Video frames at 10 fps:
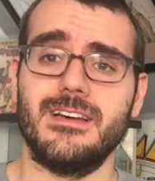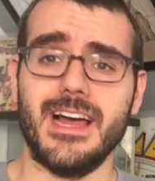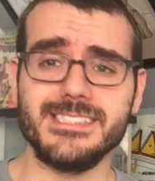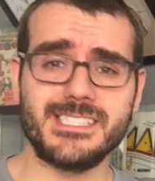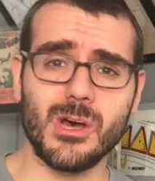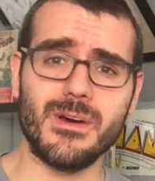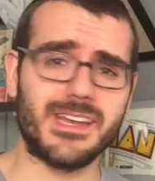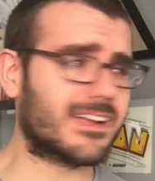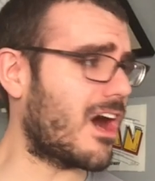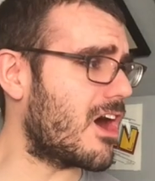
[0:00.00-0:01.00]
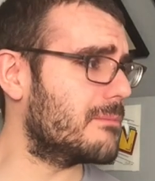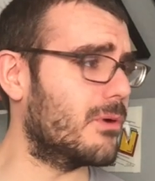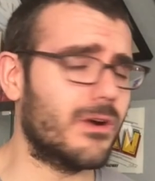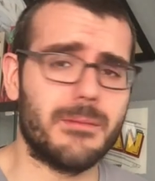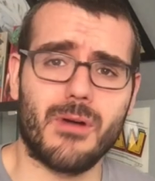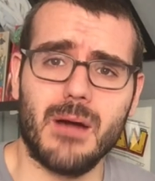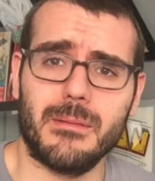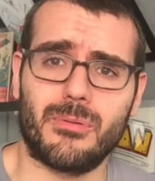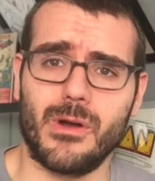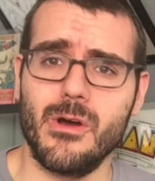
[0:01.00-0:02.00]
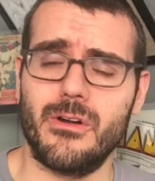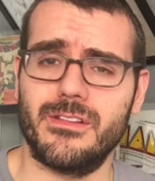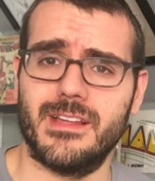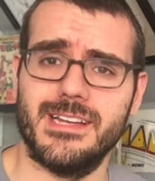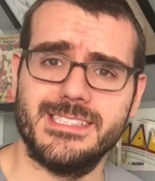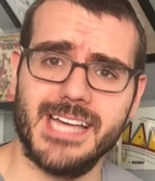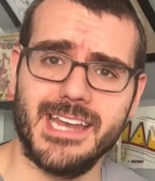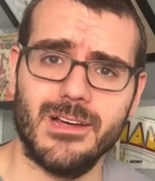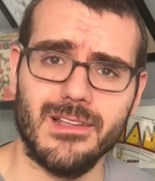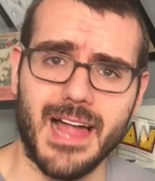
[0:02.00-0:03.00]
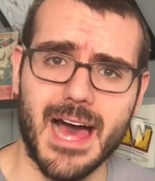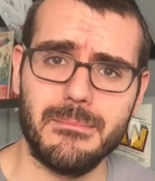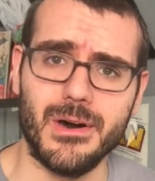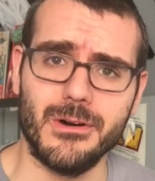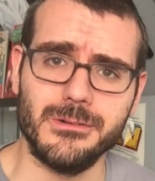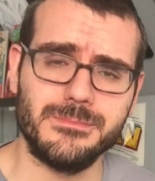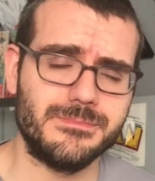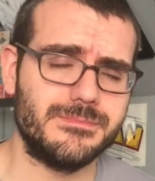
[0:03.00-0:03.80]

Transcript: Ed's so into cardboard, he probably pre-ordered the Nintendo Labo.